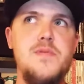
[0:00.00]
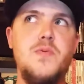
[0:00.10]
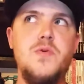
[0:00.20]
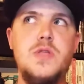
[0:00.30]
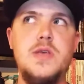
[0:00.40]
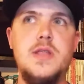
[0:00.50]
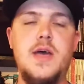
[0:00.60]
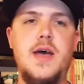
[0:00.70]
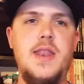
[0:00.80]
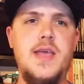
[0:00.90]
people who did
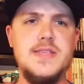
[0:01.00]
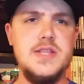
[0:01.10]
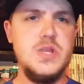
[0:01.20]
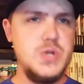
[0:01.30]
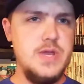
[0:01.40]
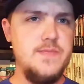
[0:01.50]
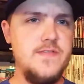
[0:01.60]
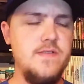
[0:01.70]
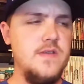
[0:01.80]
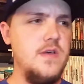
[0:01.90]
Nights into
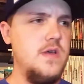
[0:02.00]
Dreams,